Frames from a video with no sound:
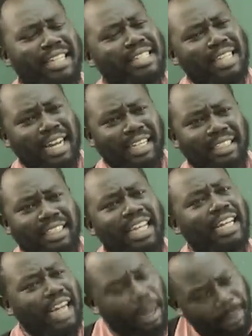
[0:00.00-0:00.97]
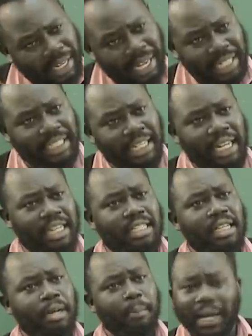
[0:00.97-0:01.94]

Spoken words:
research, then come enlighten us.